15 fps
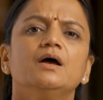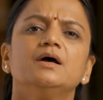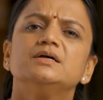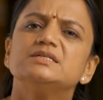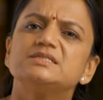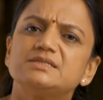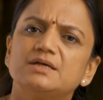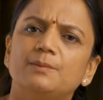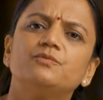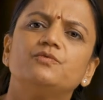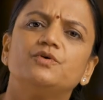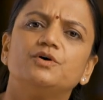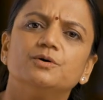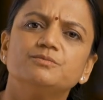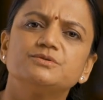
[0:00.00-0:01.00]
Some
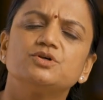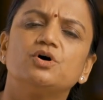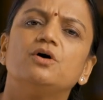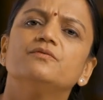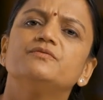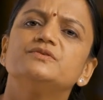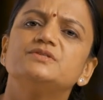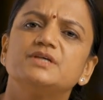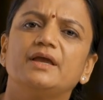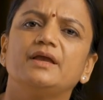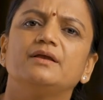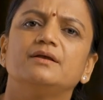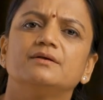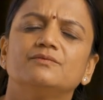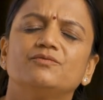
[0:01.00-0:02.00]
verbs of
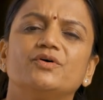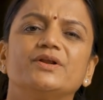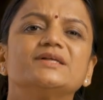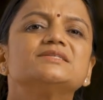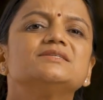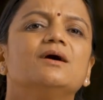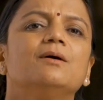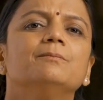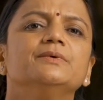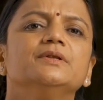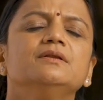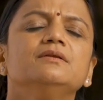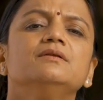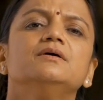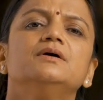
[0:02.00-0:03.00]
saying, for example,